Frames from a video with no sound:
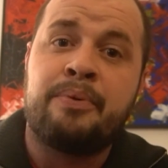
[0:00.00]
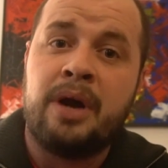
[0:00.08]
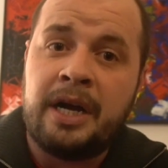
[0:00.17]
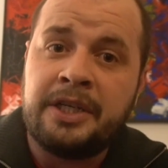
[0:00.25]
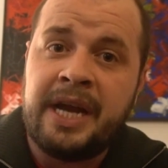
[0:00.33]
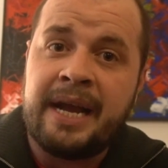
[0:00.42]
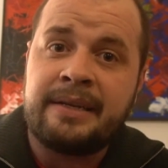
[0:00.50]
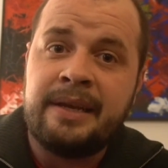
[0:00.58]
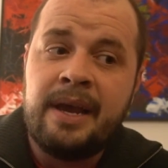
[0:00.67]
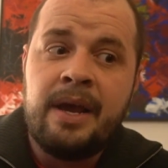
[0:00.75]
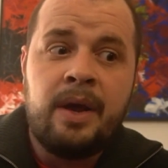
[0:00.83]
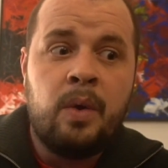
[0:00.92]
project
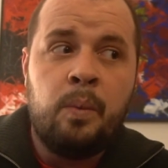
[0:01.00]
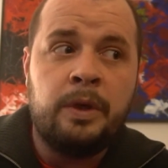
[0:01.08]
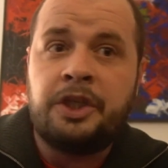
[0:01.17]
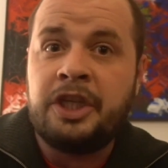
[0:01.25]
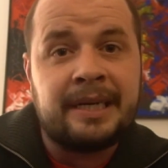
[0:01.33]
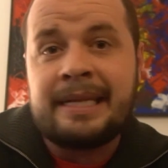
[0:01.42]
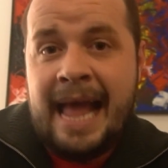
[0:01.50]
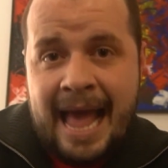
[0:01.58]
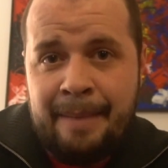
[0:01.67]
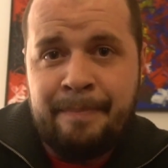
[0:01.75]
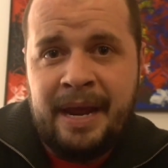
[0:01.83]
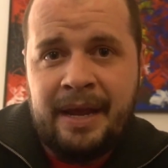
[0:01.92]
with just a
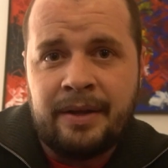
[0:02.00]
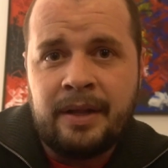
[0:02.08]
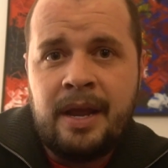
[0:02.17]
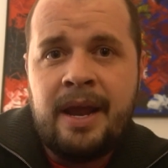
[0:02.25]
het male.